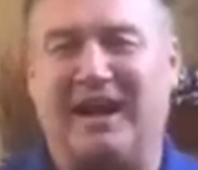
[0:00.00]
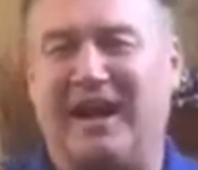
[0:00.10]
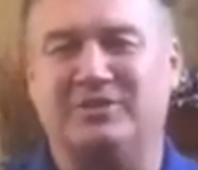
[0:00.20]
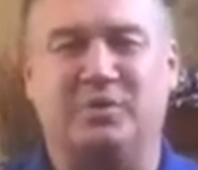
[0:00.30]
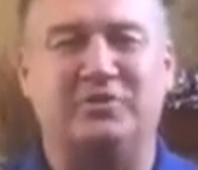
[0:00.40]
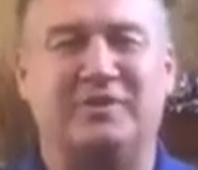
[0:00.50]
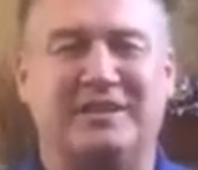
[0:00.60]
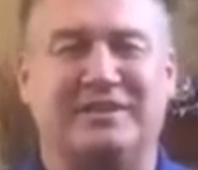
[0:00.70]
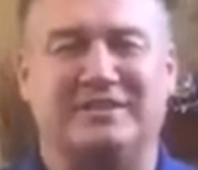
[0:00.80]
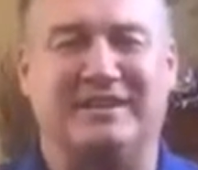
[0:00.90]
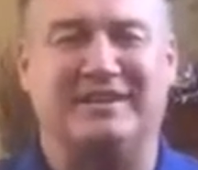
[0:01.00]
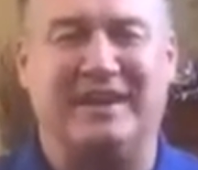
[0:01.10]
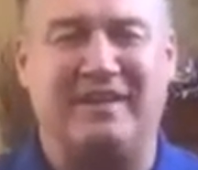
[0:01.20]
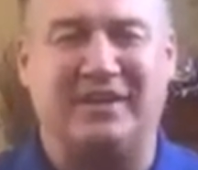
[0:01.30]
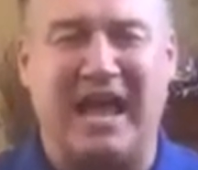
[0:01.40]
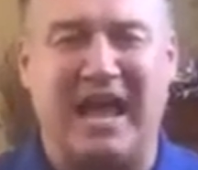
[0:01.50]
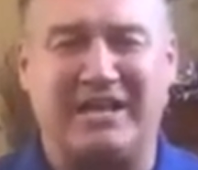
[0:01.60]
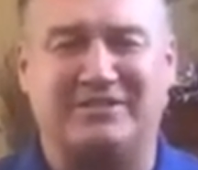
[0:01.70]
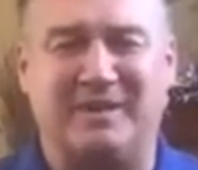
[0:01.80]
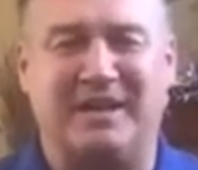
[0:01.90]
guys. We're doing this at a kind of a
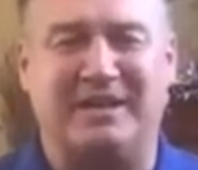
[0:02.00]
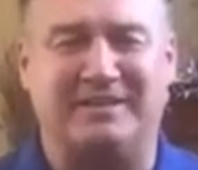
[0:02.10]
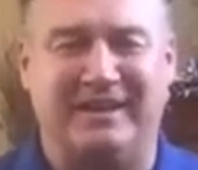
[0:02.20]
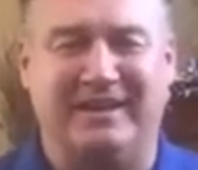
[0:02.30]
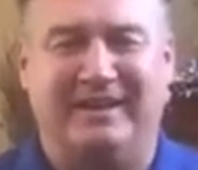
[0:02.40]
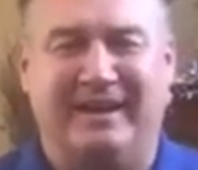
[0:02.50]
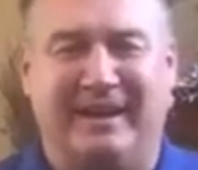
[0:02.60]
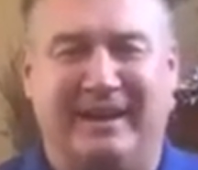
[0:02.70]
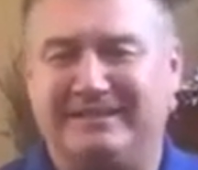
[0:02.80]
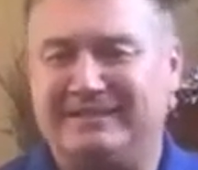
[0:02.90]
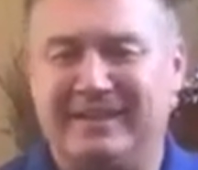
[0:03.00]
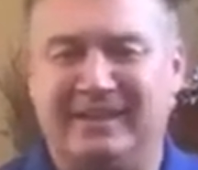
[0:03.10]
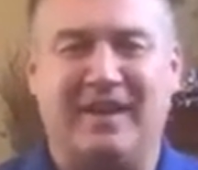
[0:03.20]
last minute deal.